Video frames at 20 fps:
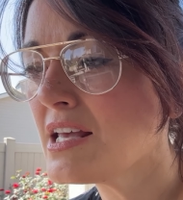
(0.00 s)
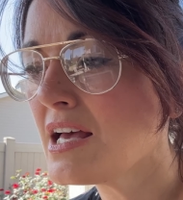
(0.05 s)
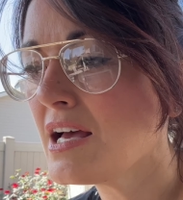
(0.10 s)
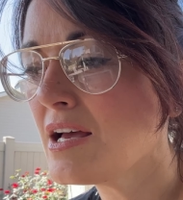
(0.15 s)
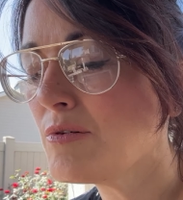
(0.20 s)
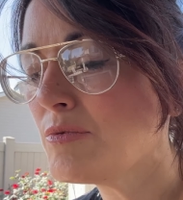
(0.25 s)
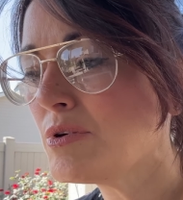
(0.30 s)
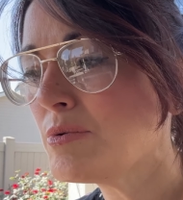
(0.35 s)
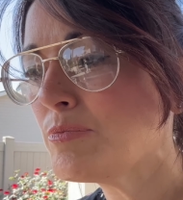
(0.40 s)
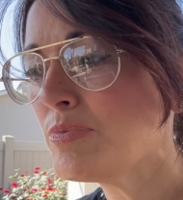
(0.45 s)
I
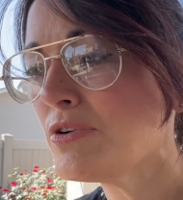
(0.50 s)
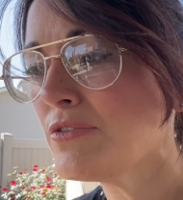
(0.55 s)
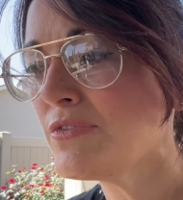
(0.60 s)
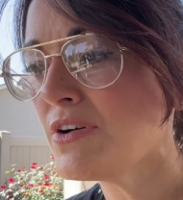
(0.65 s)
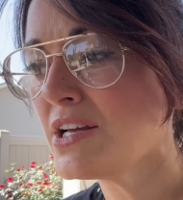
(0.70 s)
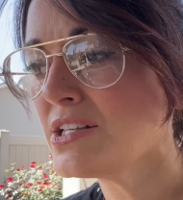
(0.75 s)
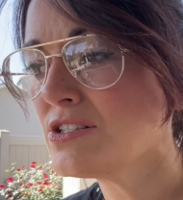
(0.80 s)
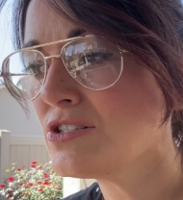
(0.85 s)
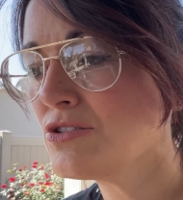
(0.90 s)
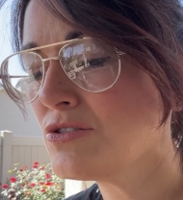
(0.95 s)
would
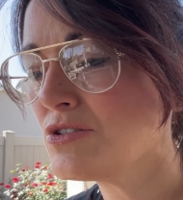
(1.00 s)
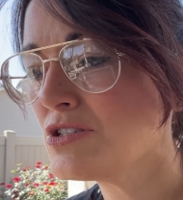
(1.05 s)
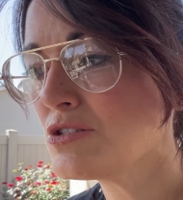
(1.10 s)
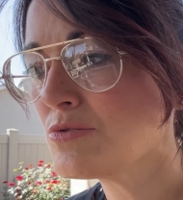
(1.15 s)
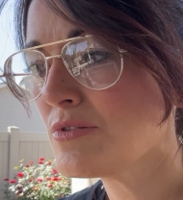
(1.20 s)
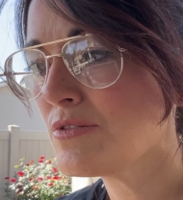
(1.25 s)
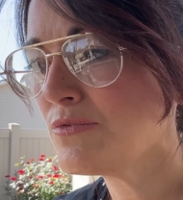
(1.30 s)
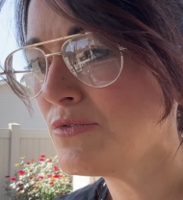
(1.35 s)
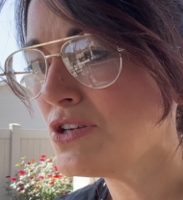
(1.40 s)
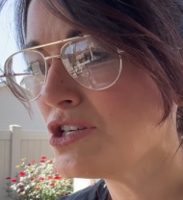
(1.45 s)
provide students
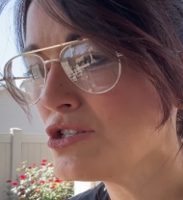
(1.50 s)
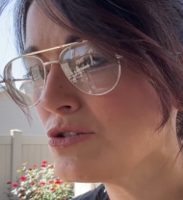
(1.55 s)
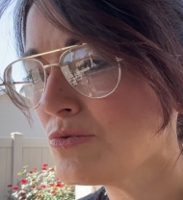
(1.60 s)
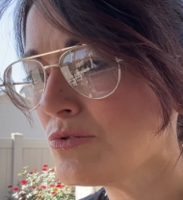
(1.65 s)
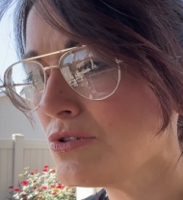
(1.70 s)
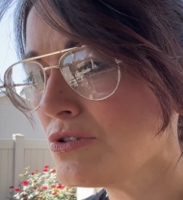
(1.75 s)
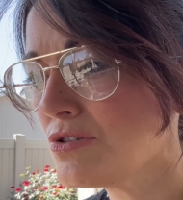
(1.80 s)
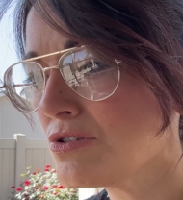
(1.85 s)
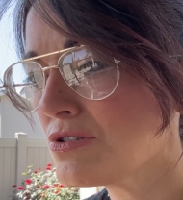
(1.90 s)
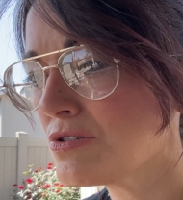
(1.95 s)
with
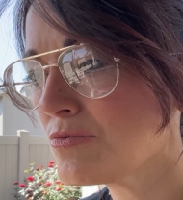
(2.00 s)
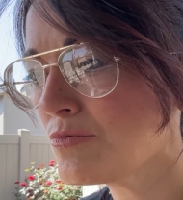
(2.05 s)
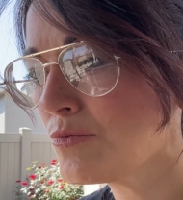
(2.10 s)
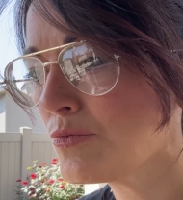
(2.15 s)
visuals,